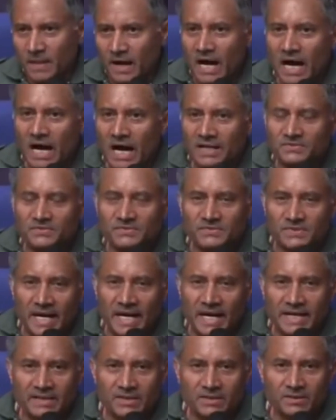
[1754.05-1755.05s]
our
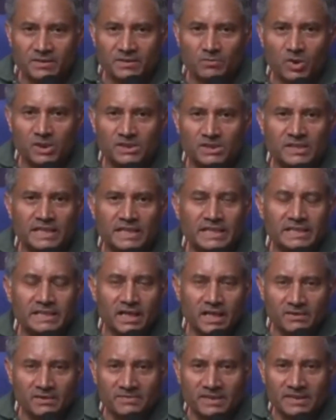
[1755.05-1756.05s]
fight was
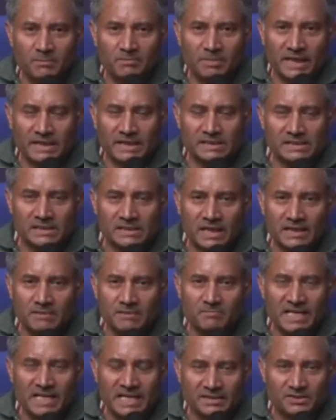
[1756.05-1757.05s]
neither with the
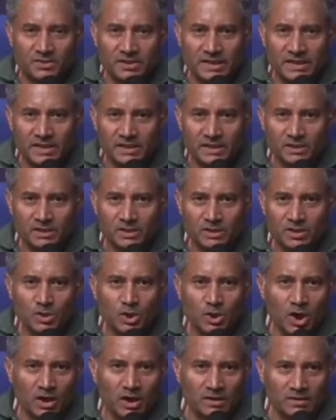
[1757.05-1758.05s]
Pakistani military
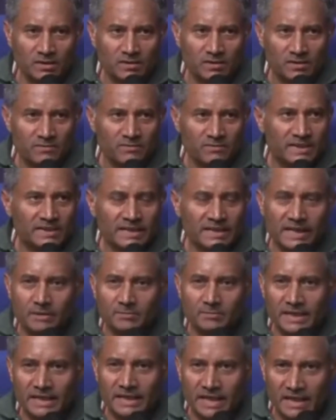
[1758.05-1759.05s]
nor with
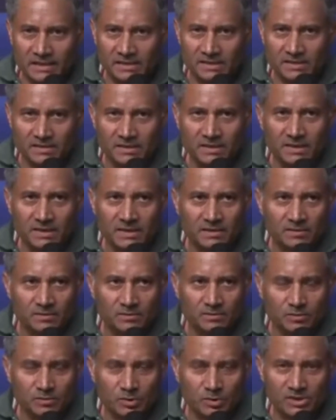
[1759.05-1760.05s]
anybody else
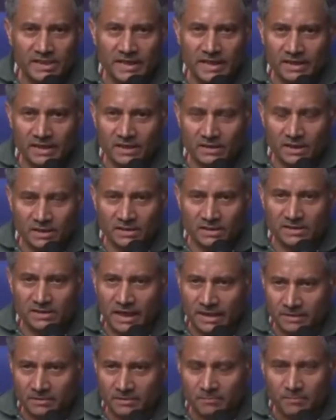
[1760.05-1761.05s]
who's there on the other
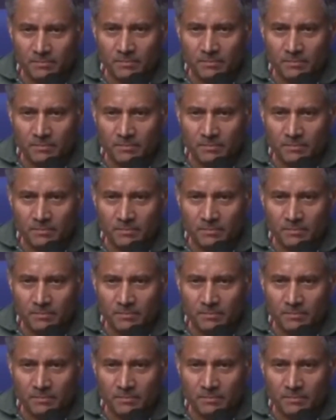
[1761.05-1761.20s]
side.